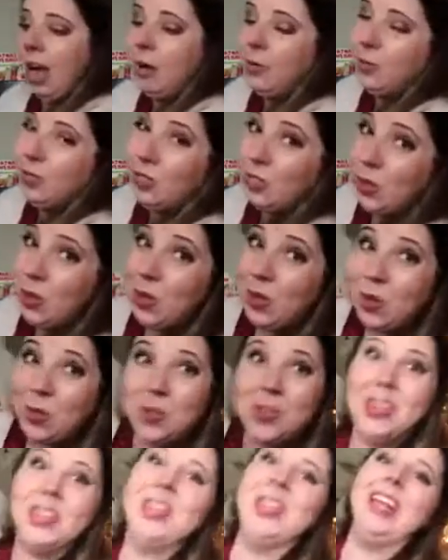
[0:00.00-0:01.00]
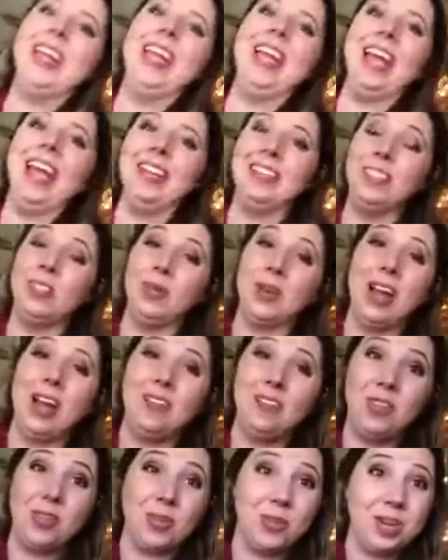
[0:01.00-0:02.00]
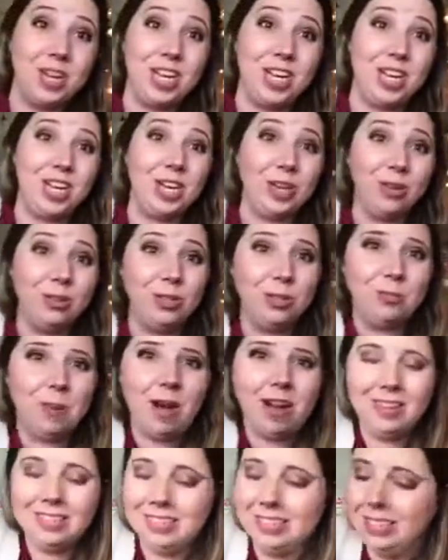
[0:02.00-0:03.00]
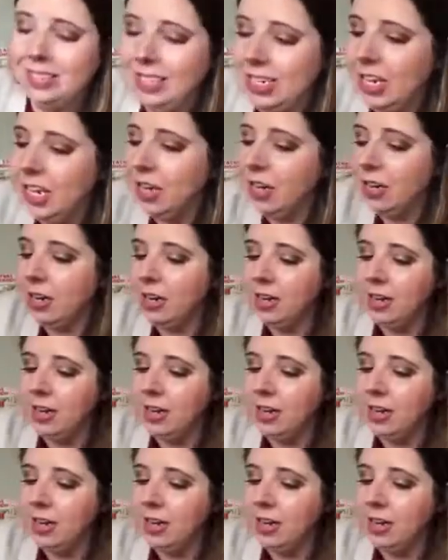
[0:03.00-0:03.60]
will show you what they're gonna get. So I have 3 huge boxes here.